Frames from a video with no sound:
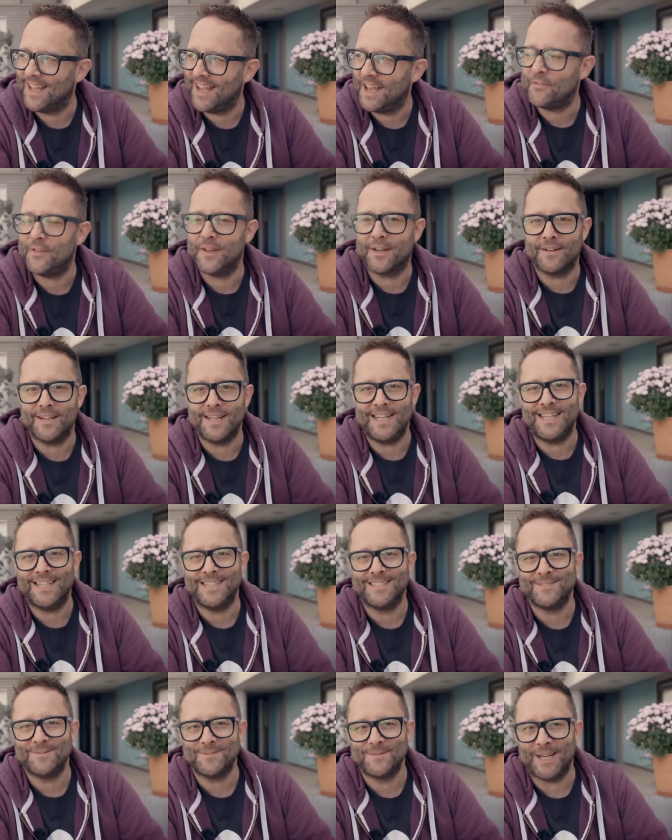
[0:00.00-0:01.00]

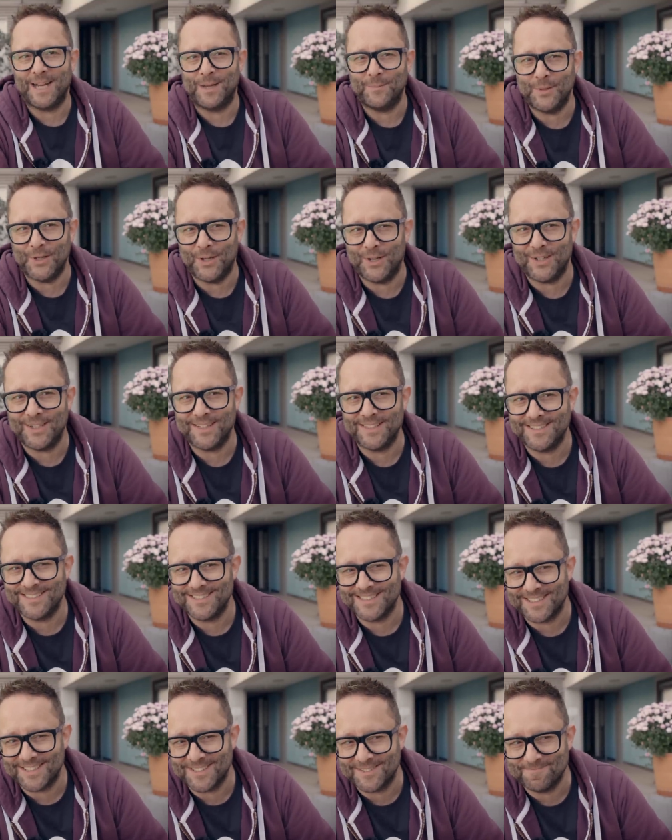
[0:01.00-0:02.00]
ethically, I'm not
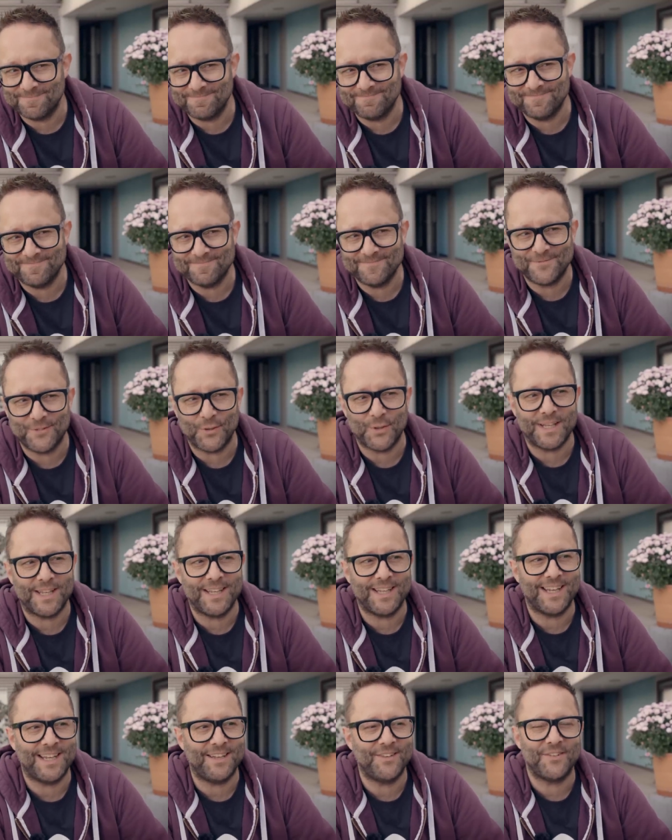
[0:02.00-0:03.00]

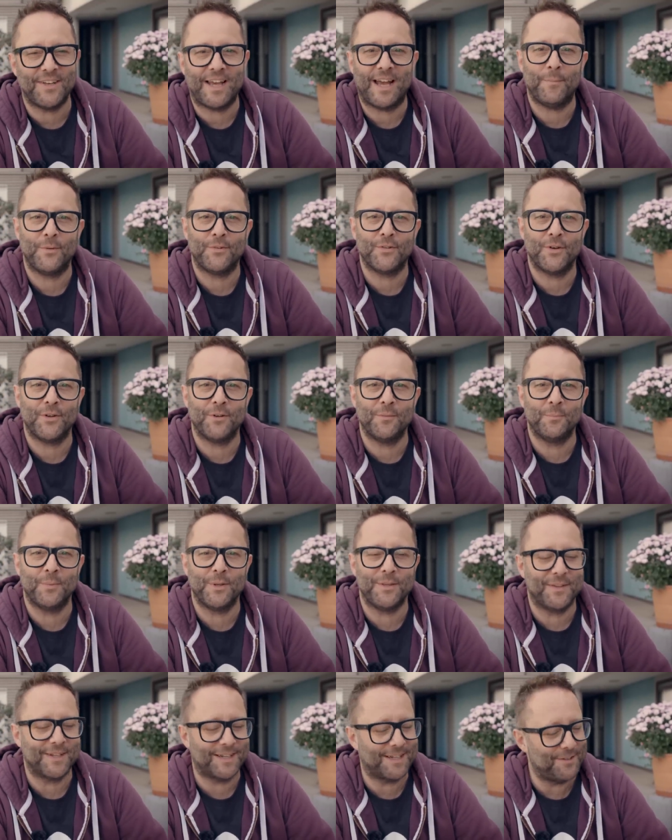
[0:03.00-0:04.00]
fully into Amazon,
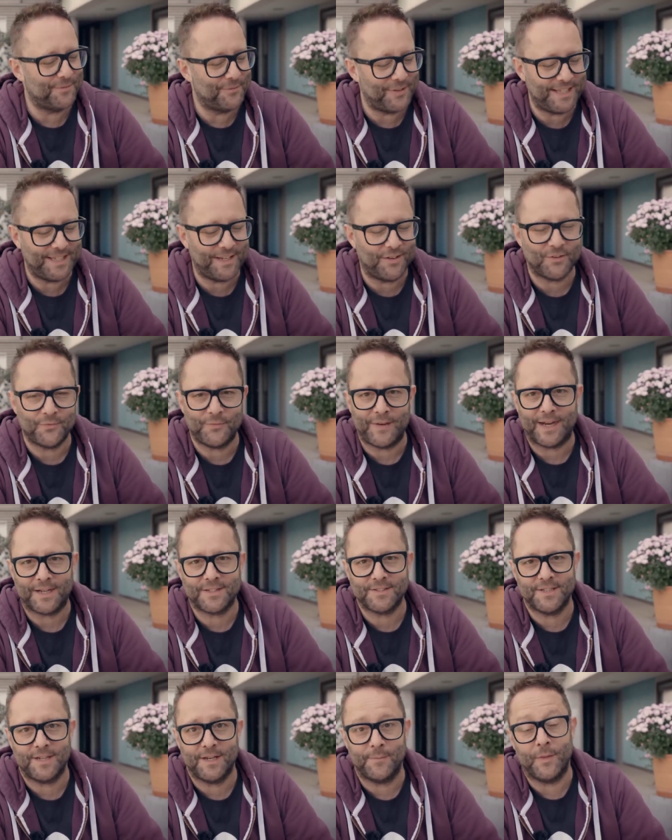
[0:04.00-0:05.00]
but the convenience
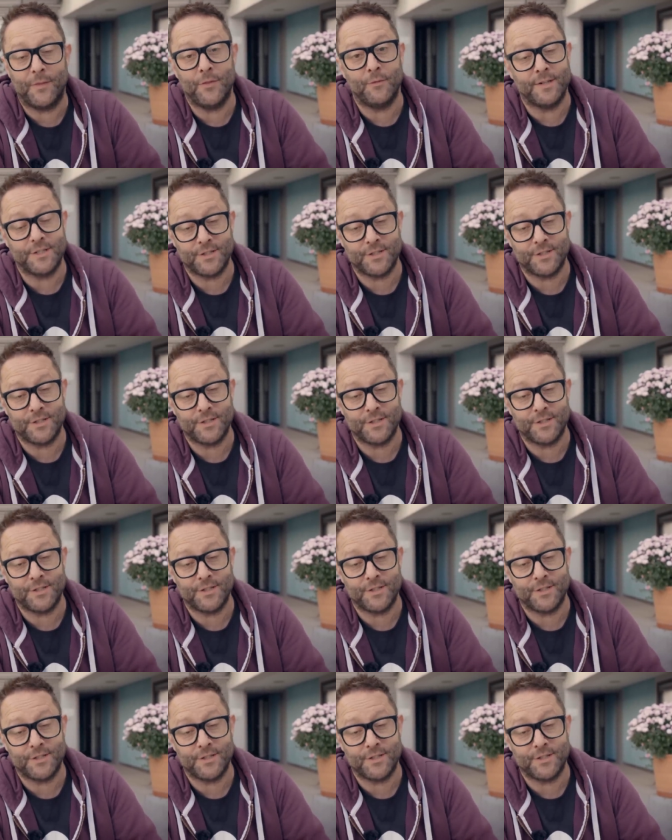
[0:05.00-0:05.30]
factor and the